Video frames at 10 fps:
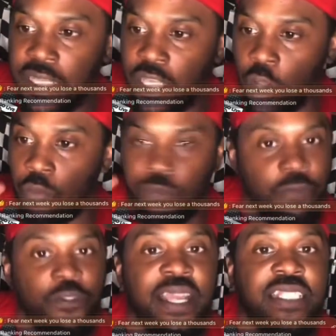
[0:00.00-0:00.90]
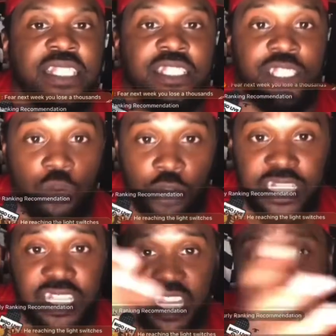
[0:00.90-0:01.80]
Now, for instance, the
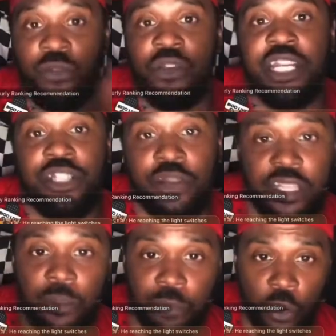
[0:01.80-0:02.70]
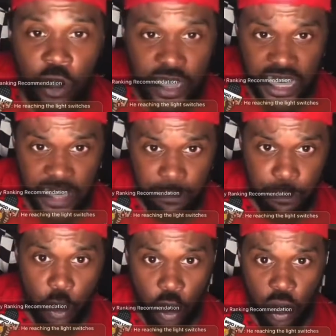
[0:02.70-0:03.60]
rich getting richer and the poor getting
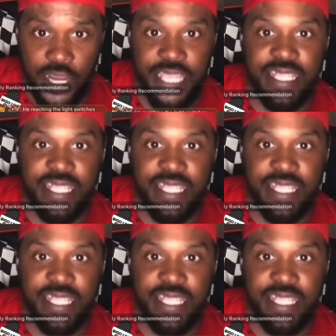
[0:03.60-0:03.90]
poorer.